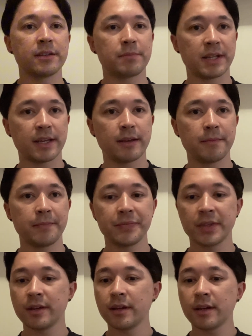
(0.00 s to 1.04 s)
play.
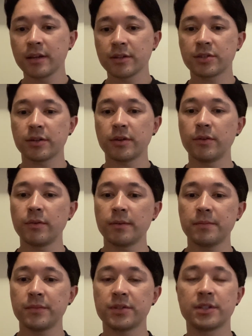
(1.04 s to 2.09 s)
So
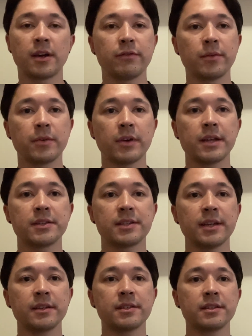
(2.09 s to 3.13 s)
starting from grade
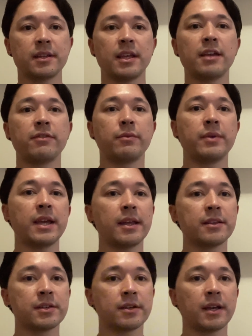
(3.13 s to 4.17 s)
6, if we
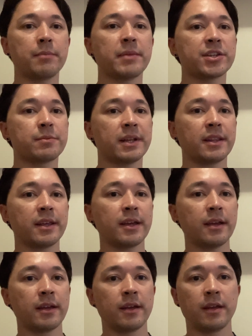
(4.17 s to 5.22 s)
enter a match play there,
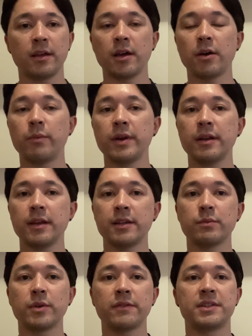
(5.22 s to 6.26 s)
a win is
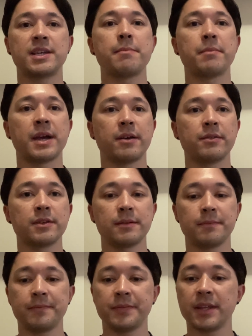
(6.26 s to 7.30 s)
worth £10.
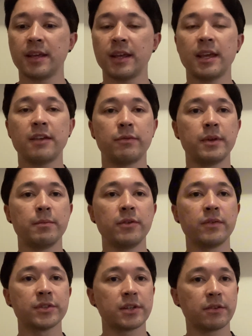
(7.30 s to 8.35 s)
If we move
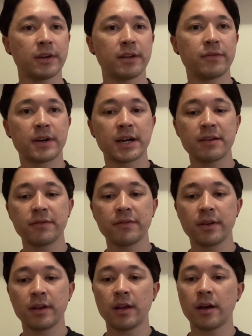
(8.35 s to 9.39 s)
on to grade 5,
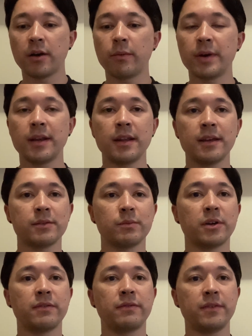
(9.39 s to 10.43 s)
a win is
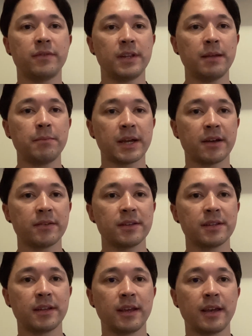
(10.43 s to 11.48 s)
worth
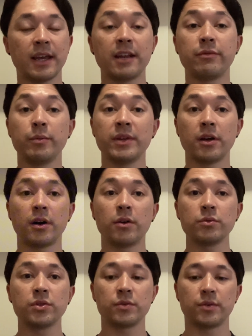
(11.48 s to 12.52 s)
£15, and if we win the
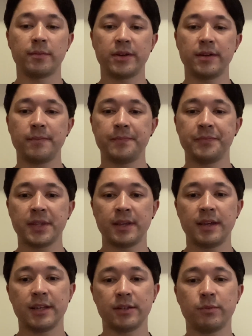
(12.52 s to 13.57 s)
whole tournament,
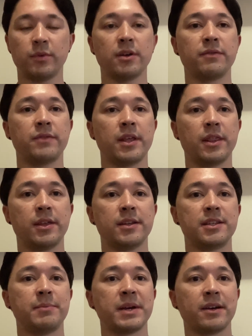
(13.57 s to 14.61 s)
it's worth
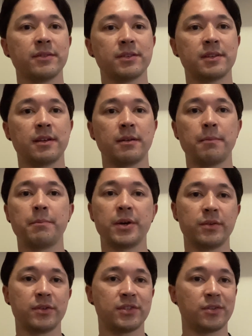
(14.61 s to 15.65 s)
£30
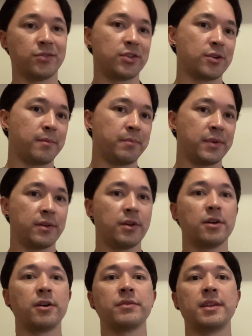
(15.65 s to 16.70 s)
bonus on top
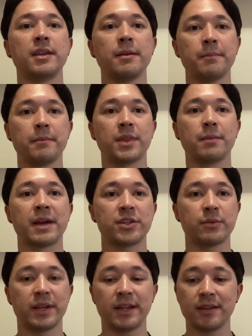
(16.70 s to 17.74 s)
of the
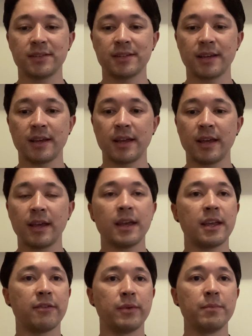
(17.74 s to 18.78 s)
match winnings.
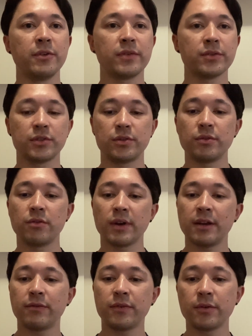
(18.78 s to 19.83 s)
If we move on to
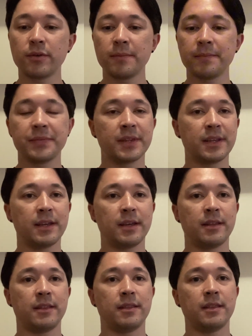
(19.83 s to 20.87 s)
grade 4,
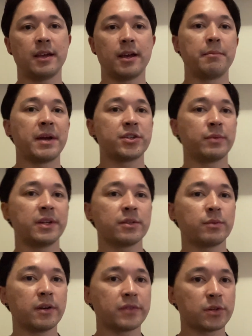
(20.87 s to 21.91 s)
a match win is
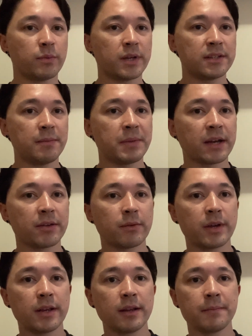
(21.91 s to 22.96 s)
worth £20 a
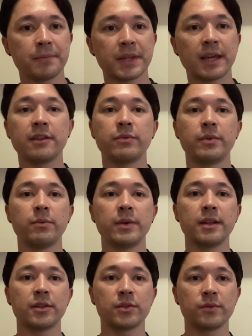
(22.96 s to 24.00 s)
win, and if we
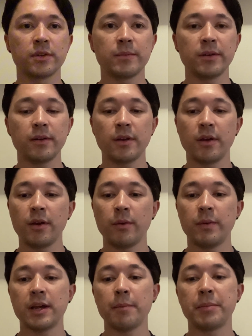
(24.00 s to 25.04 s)
win the tournament,
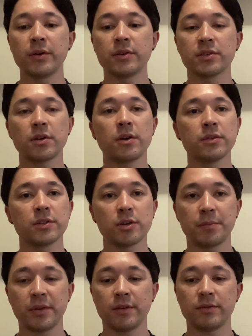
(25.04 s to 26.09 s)
we get a bonus on
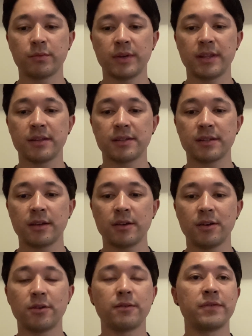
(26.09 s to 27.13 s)
top of those wins
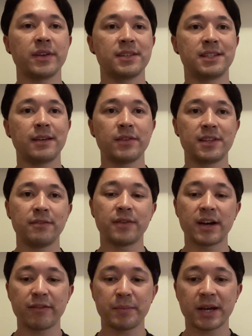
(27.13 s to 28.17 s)
of
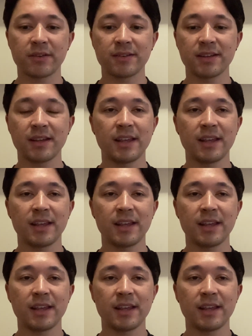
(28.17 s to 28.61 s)
£75,